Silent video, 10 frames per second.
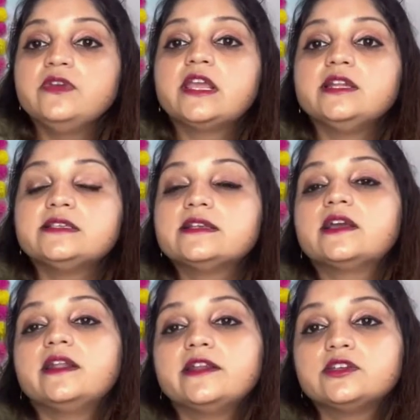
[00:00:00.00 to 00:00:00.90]
We can
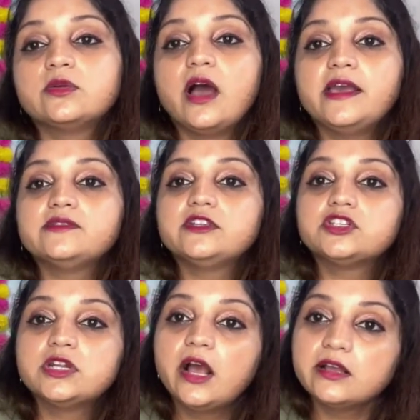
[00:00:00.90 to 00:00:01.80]
still connect you guys with
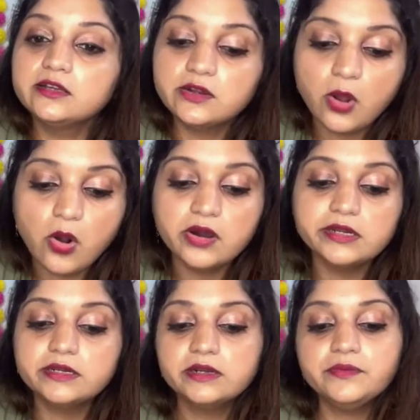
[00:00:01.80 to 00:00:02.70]
Sri Lankan
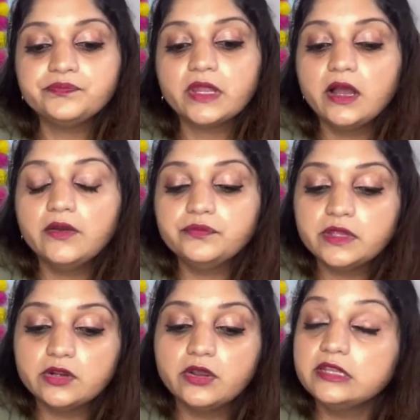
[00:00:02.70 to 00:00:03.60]
or
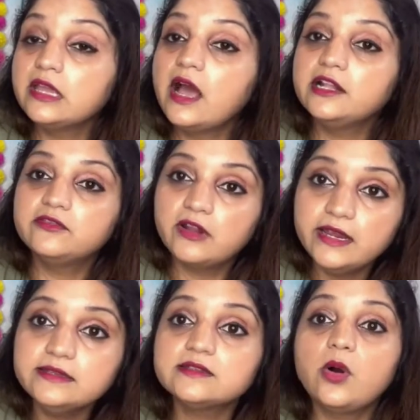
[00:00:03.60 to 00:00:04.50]
Etihad
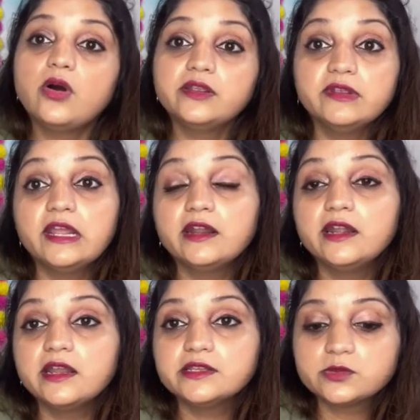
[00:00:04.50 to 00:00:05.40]
flights, or even Air
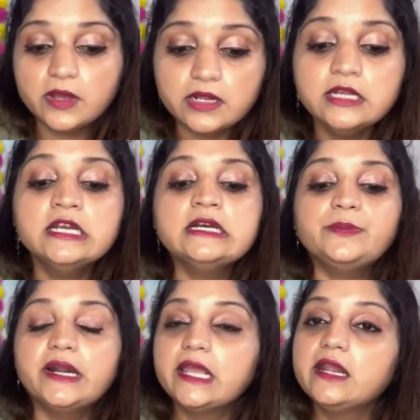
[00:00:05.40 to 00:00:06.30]
India as well.
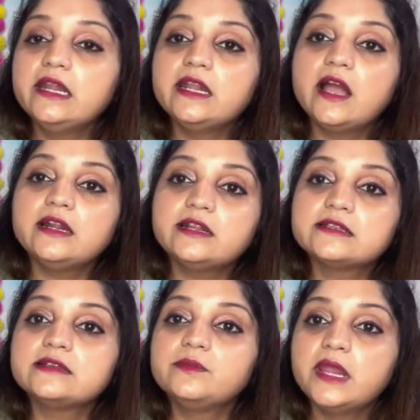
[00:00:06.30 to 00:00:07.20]
But Air India
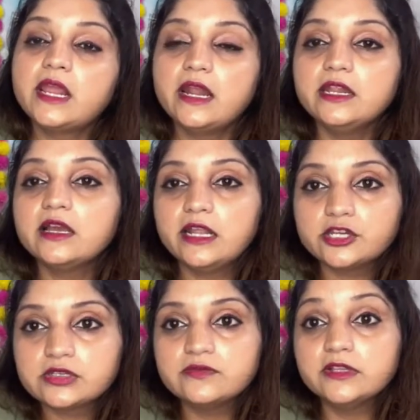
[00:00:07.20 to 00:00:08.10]
doesn't make any
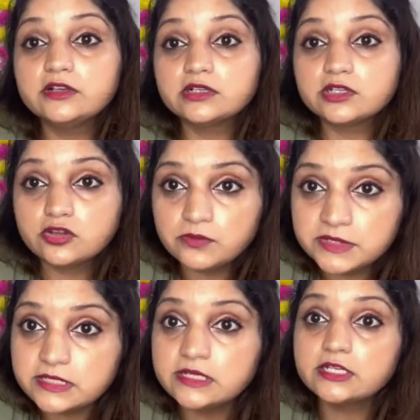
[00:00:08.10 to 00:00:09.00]
connection with a
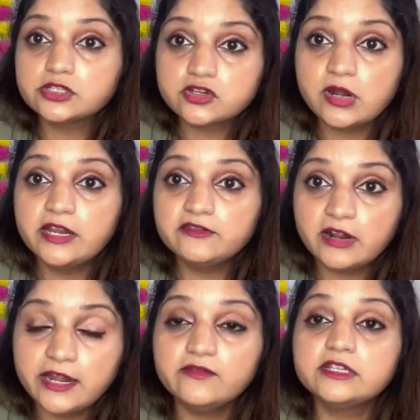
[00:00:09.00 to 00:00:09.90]
domestic Australia
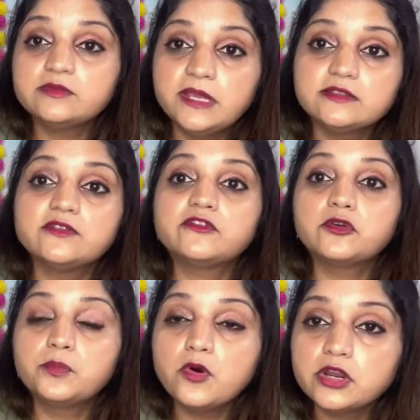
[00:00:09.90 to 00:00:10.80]
flight, which means if
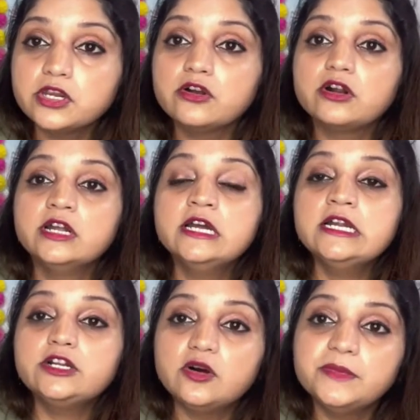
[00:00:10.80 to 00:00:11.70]
you book your
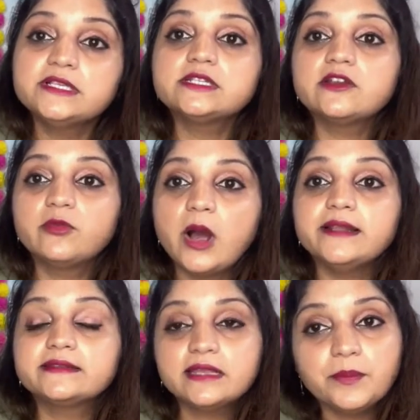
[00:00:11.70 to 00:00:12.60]
domestic
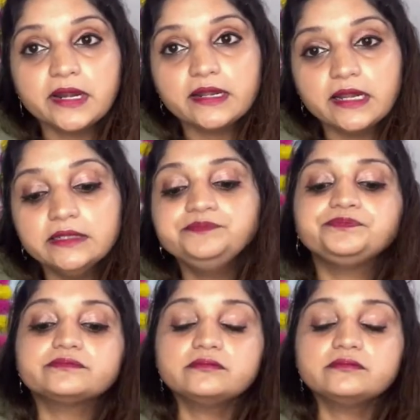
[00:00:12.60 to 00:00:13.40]
one separately,